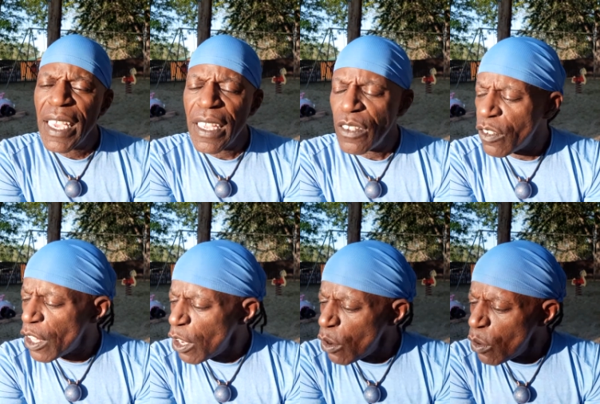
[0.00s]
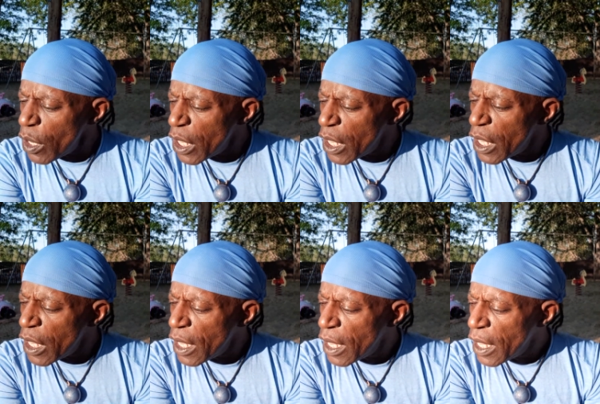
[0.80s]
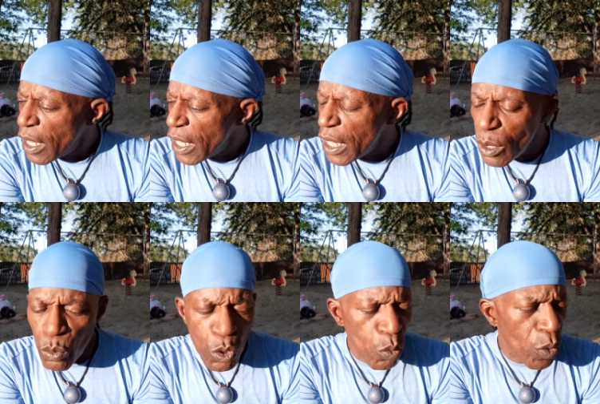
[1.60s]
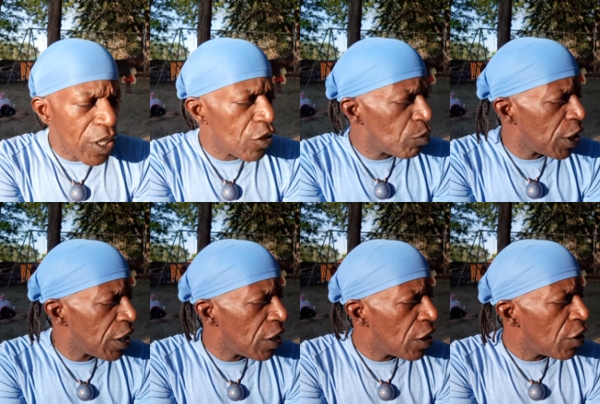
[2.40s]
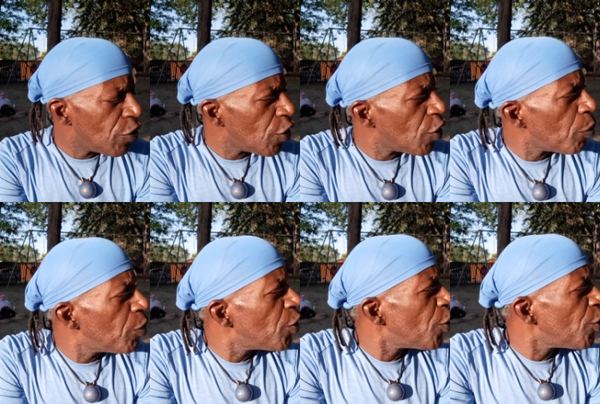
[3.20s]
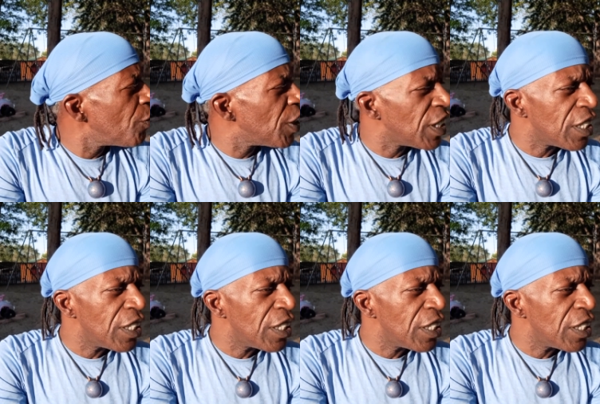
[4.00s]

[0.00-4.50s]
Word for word: as though he were with me, just observing